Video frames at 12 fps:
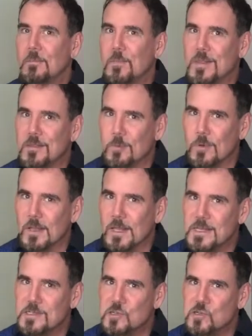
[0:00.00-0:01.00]
but the
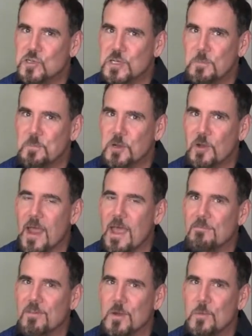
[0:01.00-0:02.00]
relationship you're
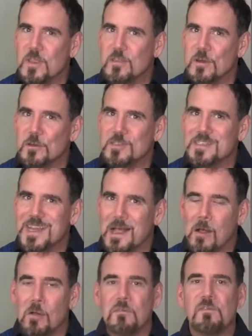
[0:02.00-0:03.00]
having with
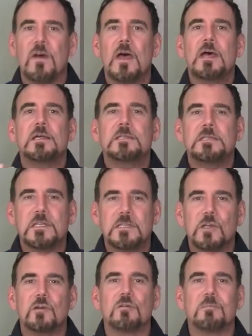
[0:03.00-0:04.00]
yourself
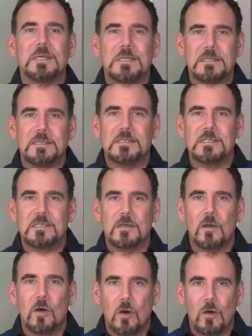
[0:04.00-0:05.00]

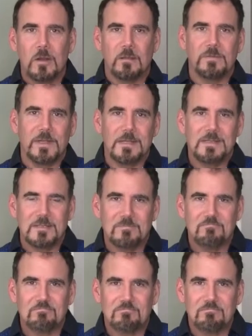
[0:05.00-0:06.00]
determines all of it.
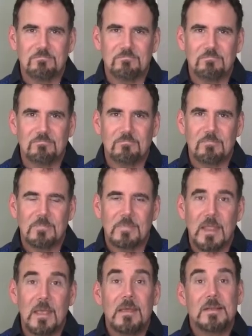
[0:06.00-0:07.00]

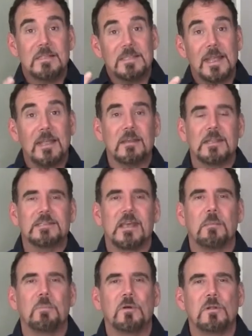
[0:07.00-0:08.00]
Second
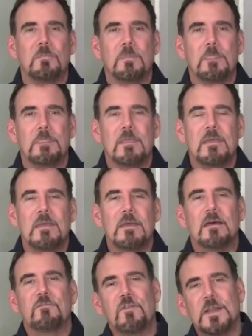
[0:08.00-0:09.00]
example
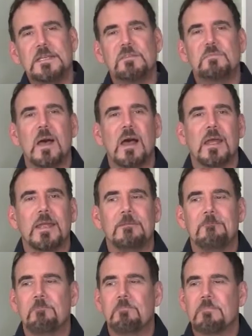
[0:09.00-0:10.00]
a friend of
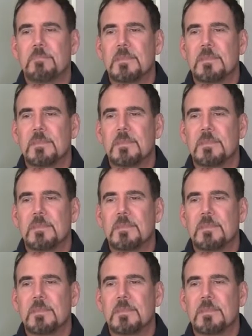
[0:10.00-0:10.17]
mine,